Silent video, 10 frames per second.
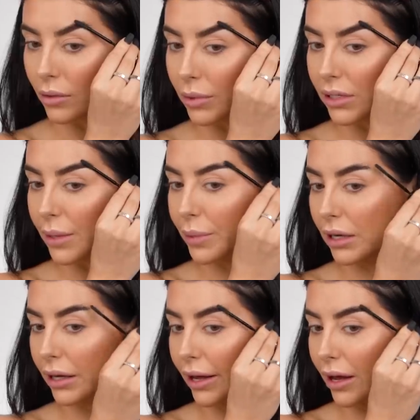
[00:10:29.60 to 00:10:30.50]
But
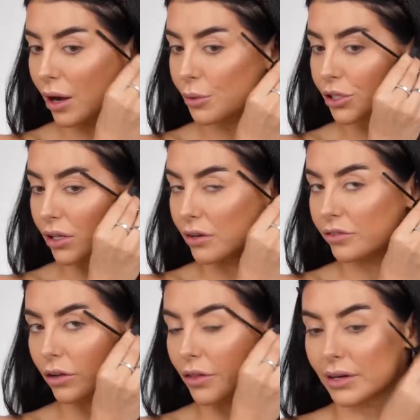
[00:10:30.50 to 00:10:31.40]
typically, I would just kind of
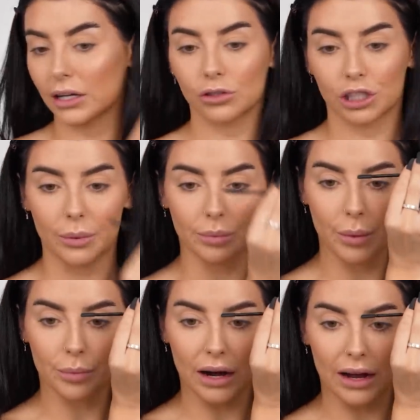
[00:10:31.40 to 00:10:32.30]
follow the natural shape of my
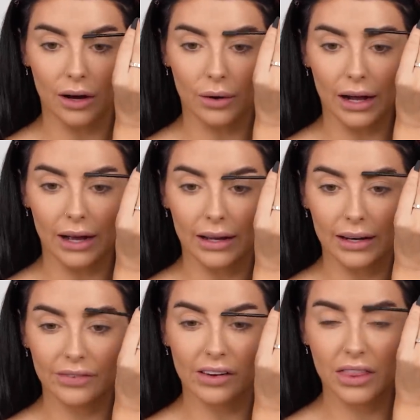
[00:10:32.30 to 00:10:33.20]
brow. And
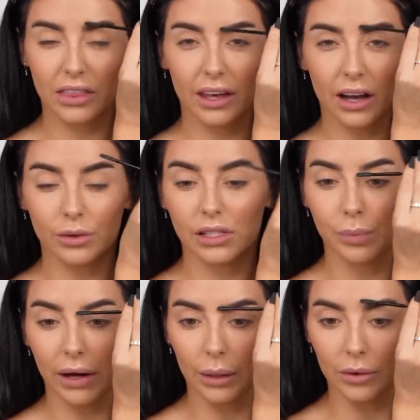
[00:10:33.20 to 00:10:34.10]
if anything, I would
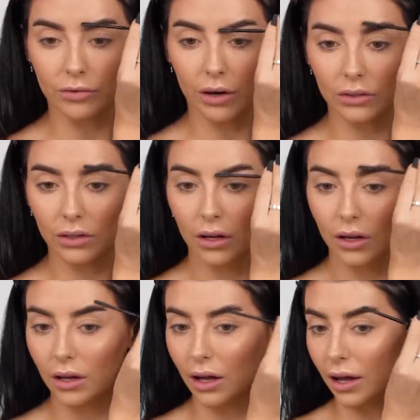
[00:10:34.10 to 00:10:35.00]
spike up the front
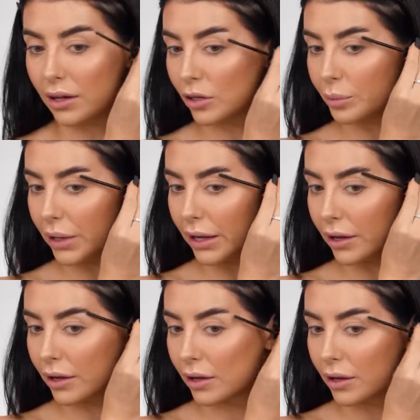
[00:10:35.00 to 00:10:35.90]
a little
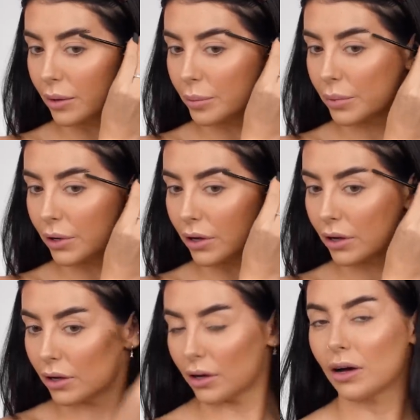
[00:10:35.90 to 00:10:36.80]
bit.
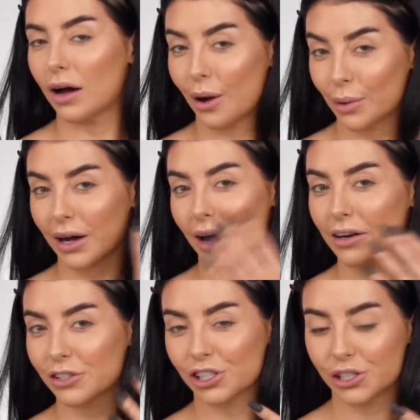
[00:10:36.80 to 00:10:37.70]
But I would kind
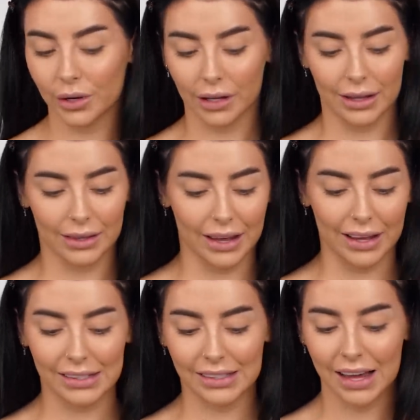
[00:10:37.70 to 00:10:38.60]
of just do it like
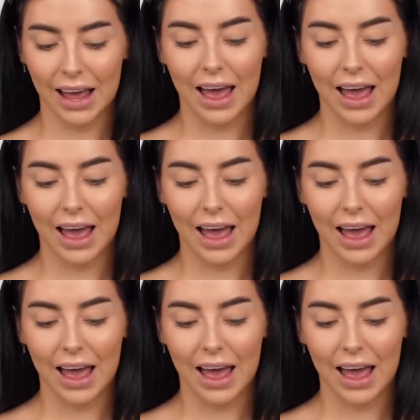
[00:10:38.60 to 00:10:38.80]
this.